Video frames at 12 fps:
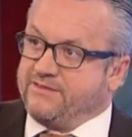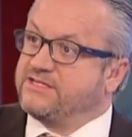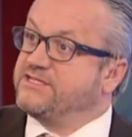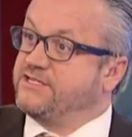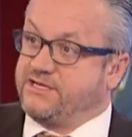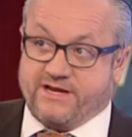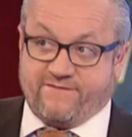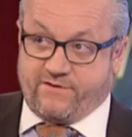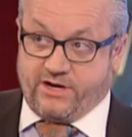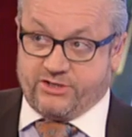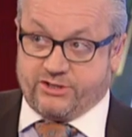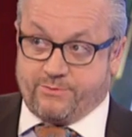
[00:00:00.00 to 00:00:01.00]
and this is a
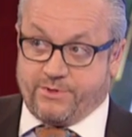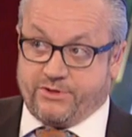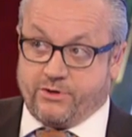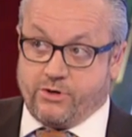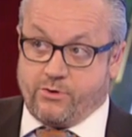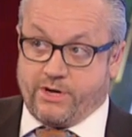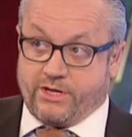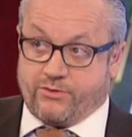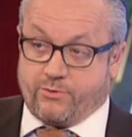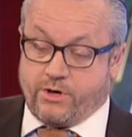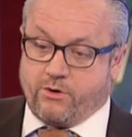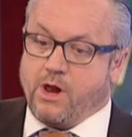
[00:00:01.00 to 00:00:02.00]
different instrument they're doing it
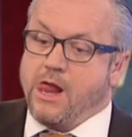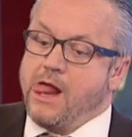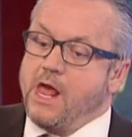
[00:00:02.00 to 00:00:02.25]
through.